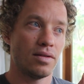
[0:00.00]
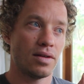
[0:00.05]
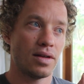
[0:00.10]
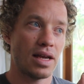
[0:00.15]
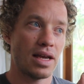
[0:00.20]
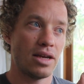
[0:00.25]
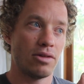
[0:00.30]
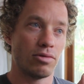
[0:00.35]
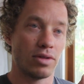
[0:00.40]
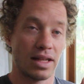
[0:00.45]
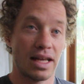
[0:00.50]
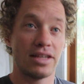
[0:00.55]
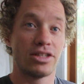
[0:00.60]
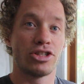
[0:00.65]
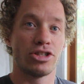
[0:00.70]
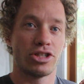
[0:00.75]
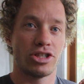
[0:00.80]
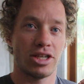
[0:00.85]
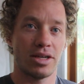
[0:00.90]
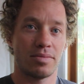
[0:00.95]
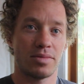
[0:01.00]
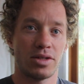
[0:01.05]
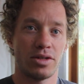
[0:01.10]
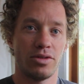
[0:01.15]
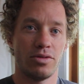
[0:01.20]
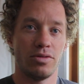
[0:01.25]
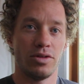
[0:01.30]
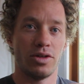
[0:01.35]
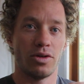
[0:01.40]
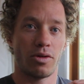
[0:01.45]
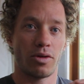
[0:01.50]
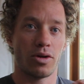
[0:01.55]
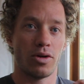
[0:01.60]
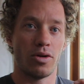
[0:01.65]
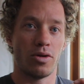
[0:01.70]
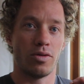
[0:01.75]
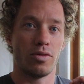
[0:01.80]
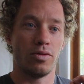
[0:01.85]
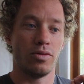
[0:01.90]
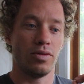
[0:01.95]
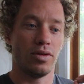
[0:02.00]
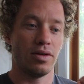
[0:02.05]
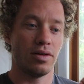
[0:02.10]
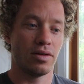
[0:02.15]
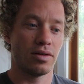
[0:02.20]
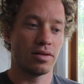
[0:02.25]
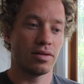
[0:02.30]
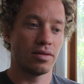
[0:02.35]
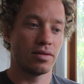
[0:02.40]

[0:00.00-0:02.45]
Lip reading: a relationship to your own